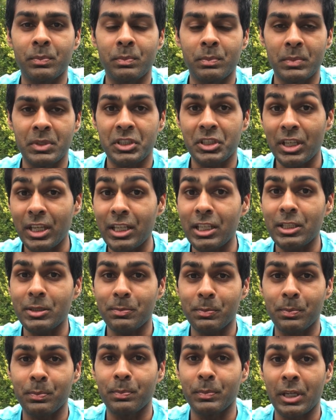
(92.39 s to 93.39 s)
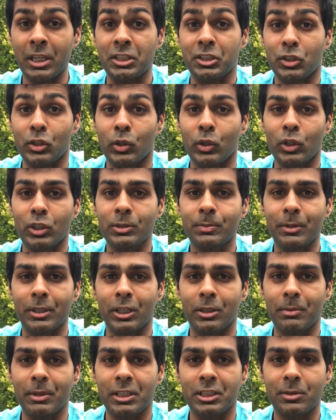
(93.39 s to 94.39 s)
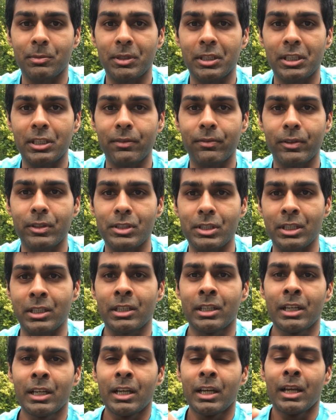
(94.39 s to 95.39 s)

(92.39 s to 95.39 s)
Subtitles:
Mercedes extra horsepower makes a big difference, and